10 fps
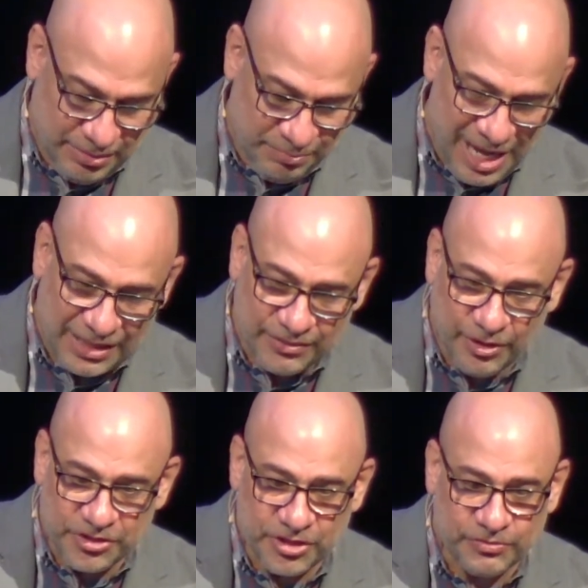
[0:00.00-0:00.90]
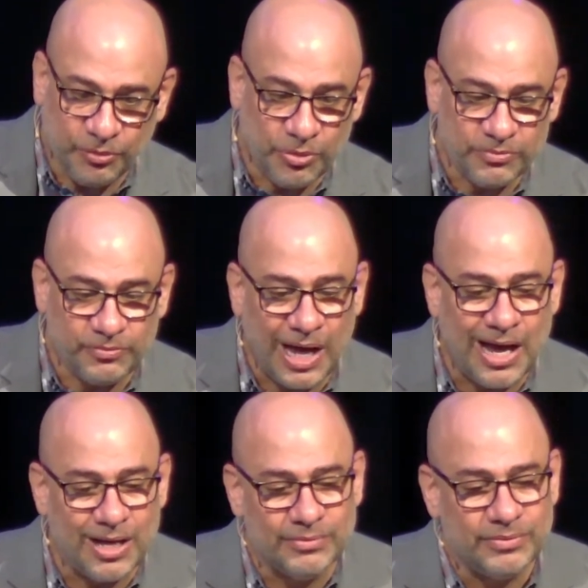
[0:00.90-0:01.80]
Back to verses 4 to
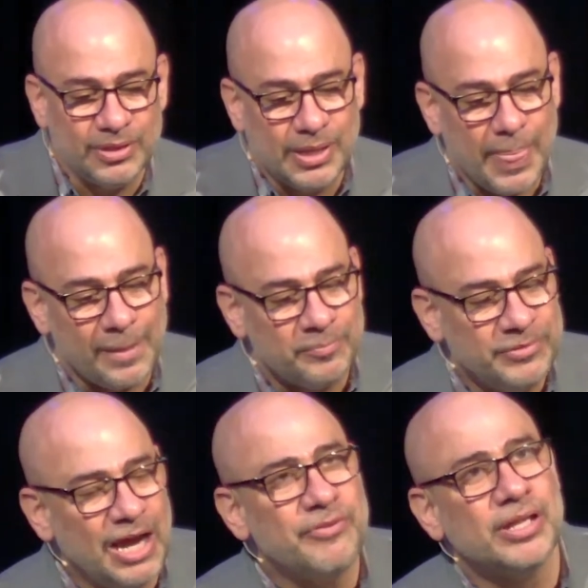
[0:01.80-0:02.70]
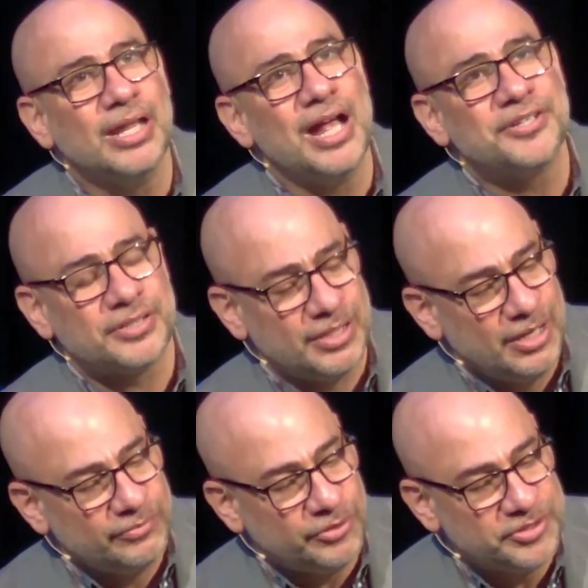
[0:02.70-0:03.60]
5. Nevertheless,
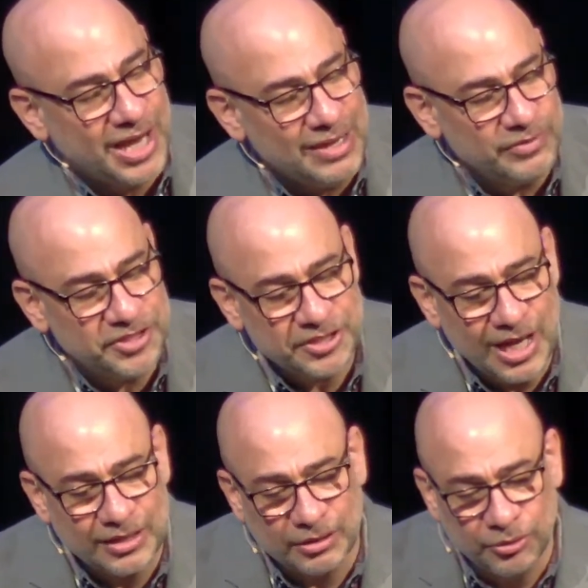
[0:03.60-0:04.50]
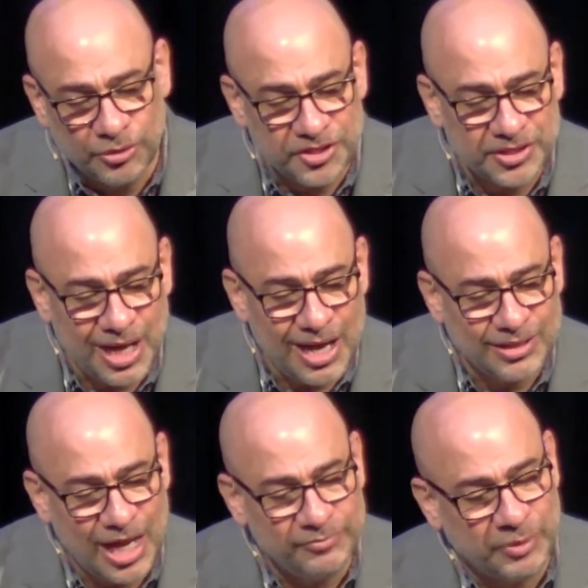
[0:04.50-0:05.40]
for David's sake, the Lord his God
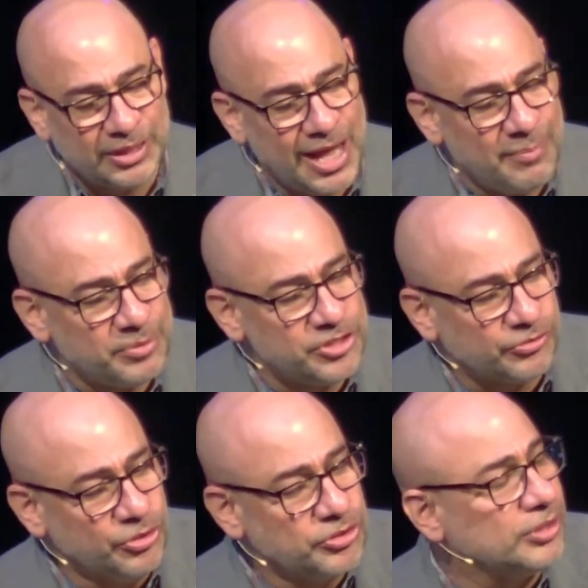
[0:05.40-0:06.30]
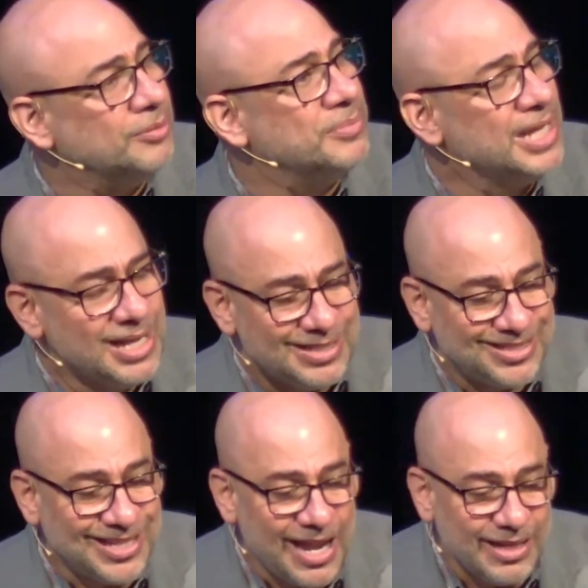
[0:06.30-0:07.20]
gave him a lamp in Jerusalem,
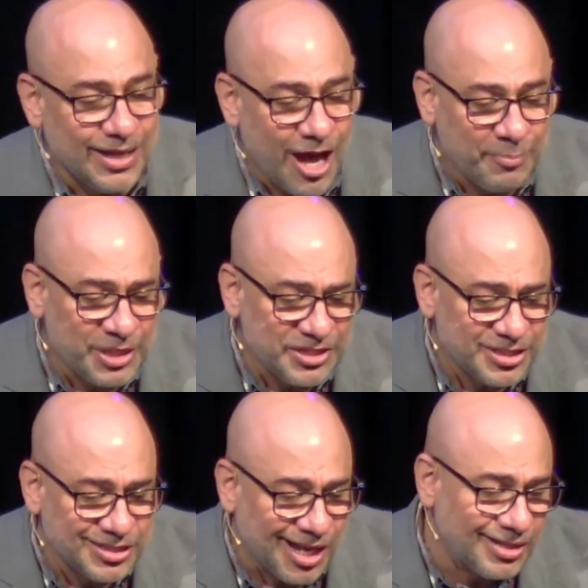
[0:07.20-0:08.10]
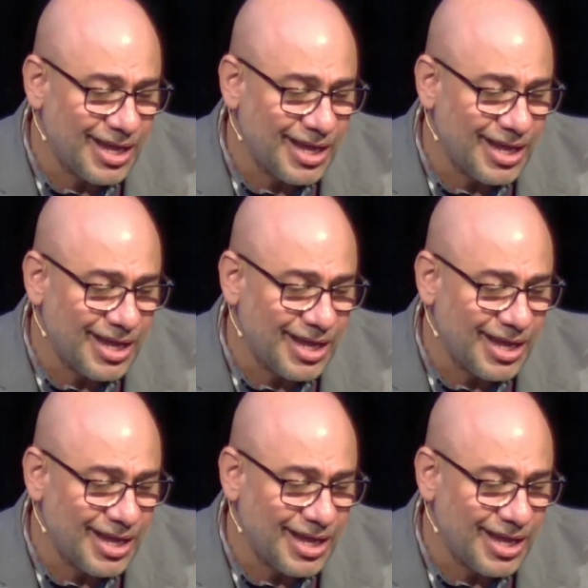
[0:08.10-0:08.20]
setting up his son